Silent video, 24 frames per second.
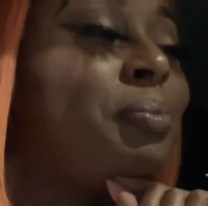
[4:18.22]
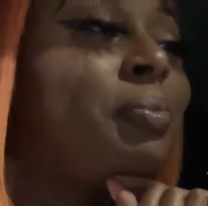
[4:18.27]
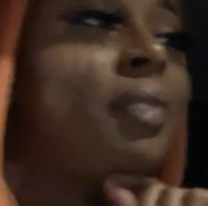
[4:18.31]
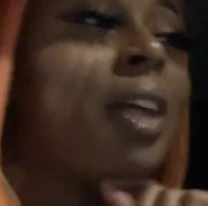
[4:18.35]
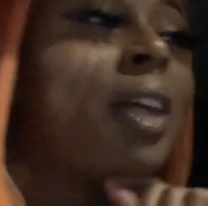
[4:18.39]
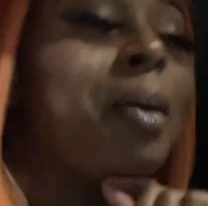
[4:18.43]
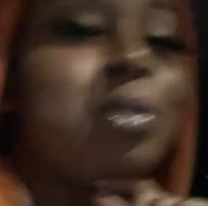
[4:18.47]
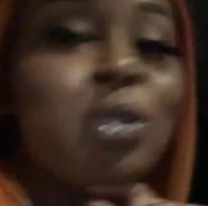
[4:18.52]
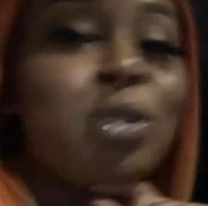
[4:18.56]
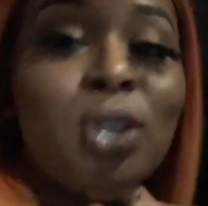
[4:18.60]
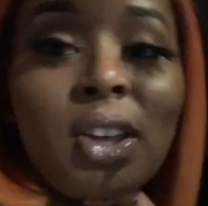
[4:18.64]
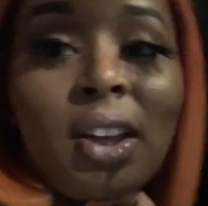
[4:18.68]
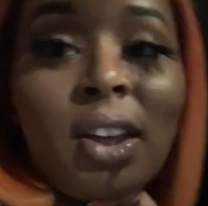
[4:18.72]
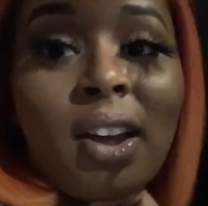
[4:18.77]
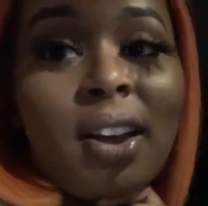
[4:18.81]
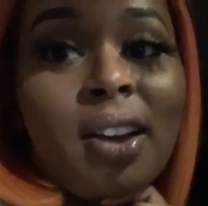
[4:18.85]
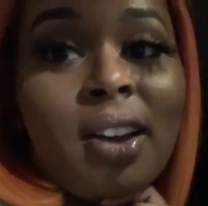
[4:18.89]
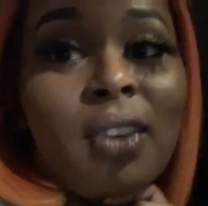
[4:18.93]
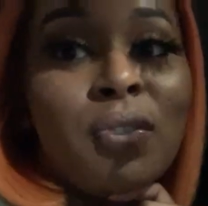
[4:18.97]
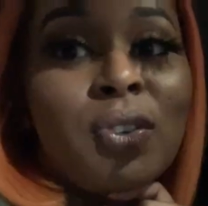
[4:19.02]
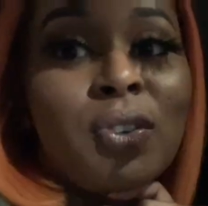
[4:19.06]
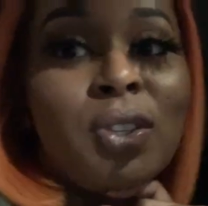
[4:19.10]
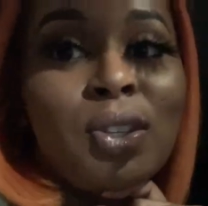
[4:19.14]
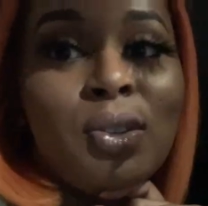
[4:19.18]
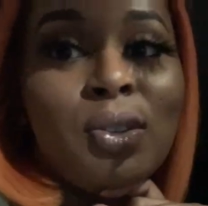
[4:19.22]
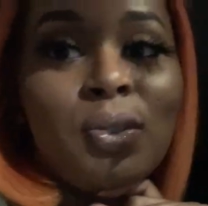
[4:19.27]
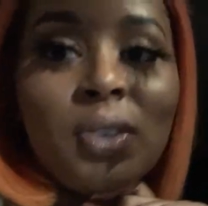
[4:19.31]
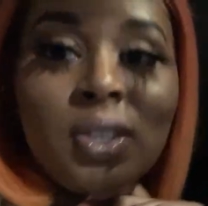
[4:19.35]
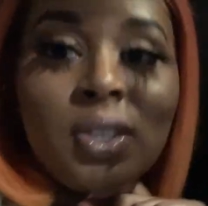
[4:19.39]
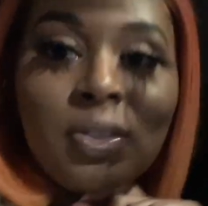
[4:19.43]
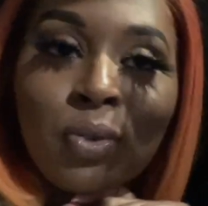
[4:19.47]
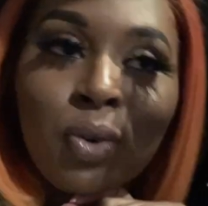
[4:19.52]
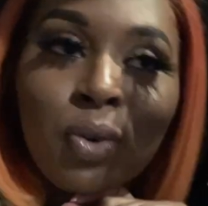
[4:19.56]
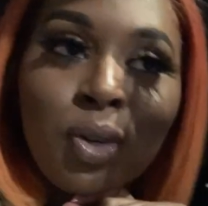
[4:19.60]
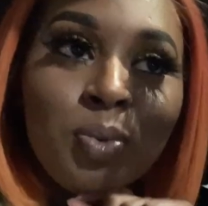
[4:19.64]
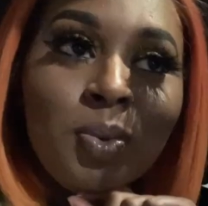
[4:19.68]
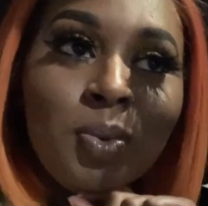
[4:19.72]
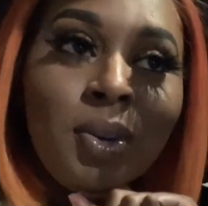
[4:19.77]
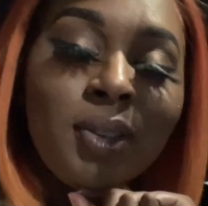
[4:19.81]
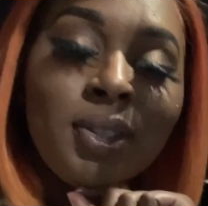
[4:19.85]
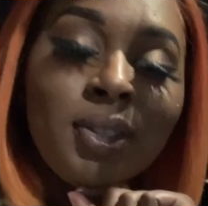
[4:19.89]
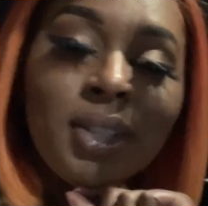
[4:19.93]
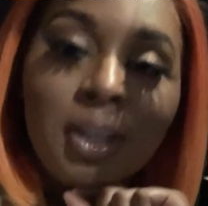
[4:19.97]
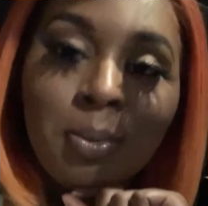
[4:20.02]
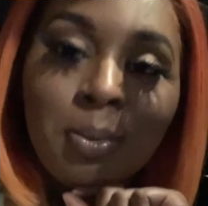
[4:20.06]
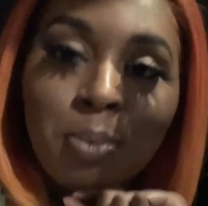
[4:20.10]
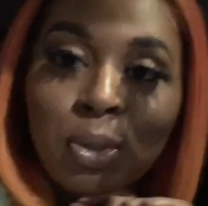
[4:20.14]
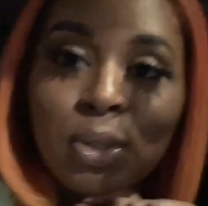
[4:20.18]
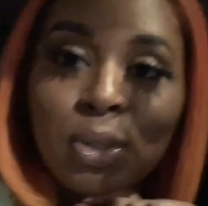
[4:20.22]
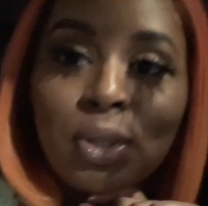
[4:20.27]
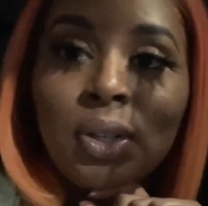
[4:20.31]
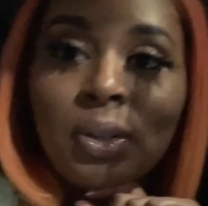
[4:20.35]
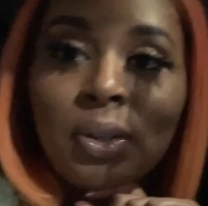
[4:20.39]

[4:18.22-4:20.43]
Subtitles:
I'm gonna show y'all our outfits too, because of course we're gonna take a picture.